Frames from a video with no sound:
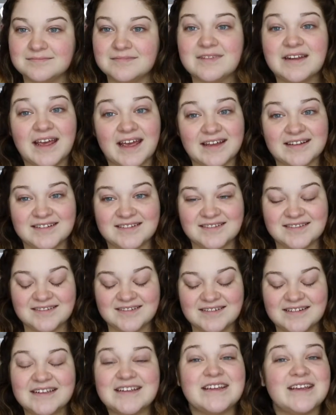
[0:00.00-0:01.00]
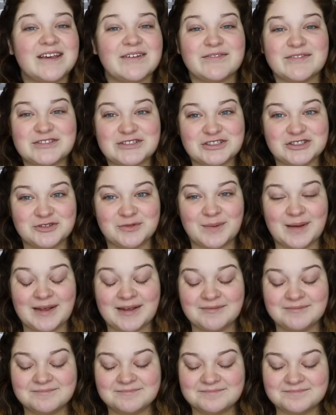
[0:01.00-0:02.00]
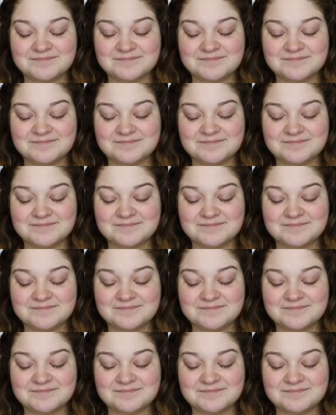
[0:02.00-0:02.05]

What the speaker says: yes, give it to me.